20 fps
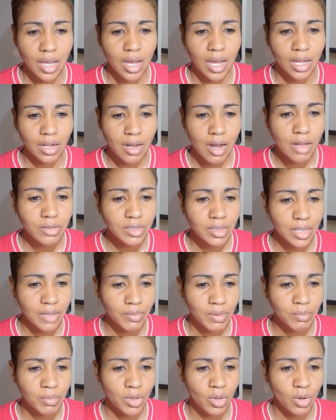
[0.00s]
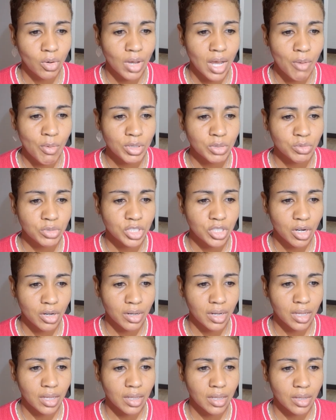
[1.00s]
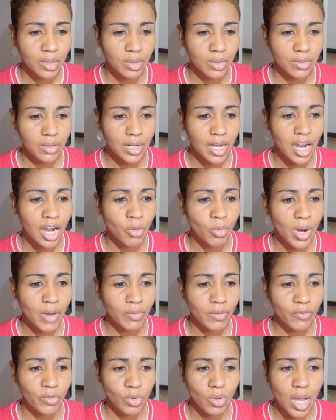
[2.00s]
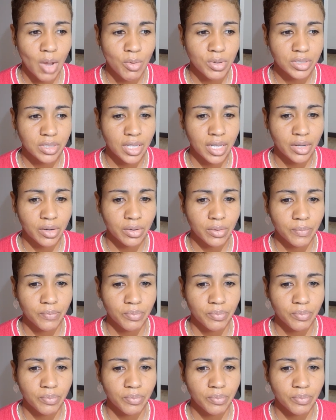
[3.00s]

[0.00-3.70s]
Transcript: I called to let them know I was returning, then I arrived a few hours later.